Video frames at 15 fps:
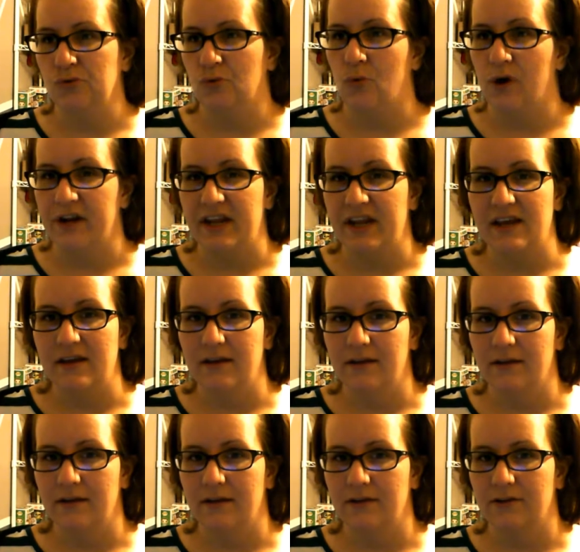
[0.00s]
20,
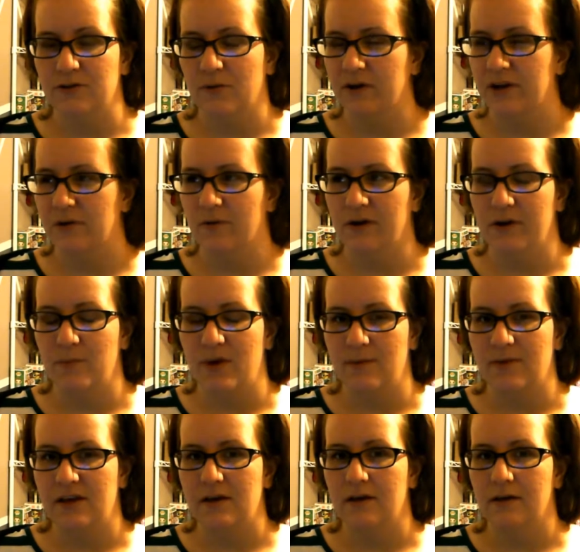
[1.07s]
21
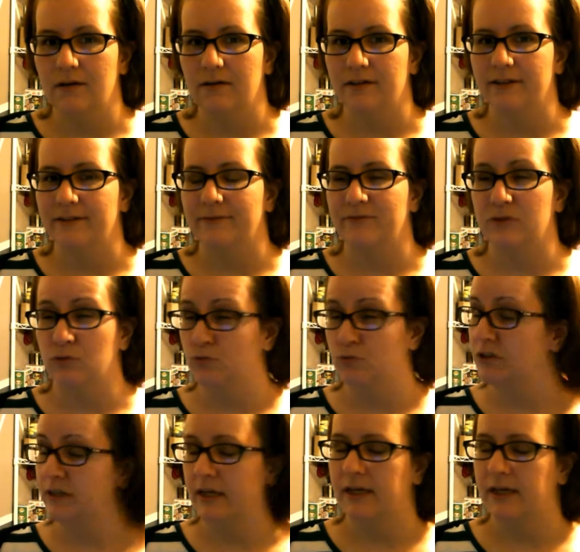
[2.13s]
maybe, really